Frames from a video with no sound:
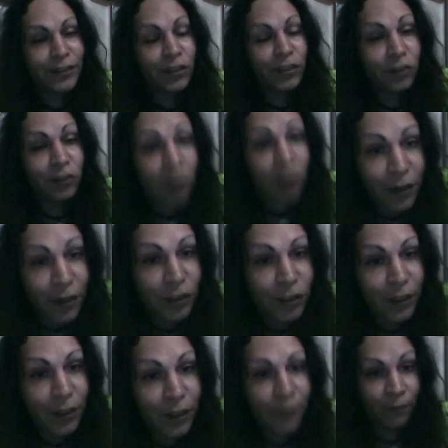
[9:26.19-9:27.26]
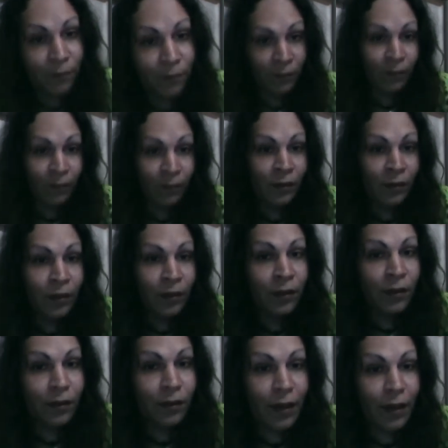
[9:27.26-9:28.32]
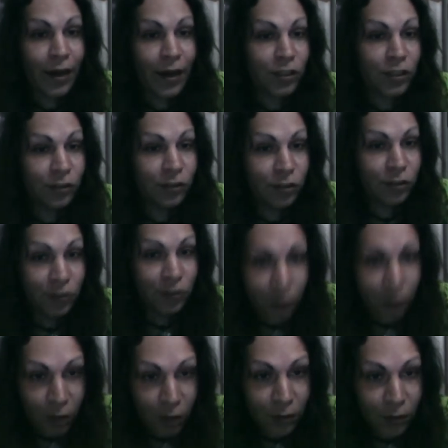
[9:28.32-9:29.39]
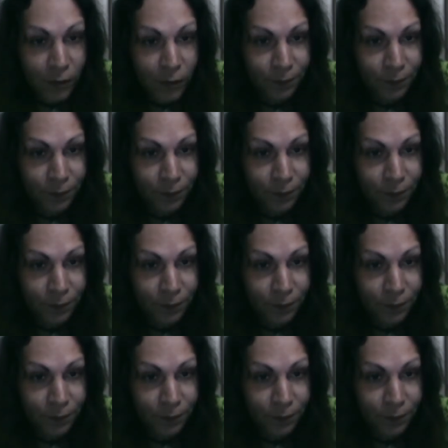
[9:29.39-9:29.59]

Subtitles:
technology they actually stole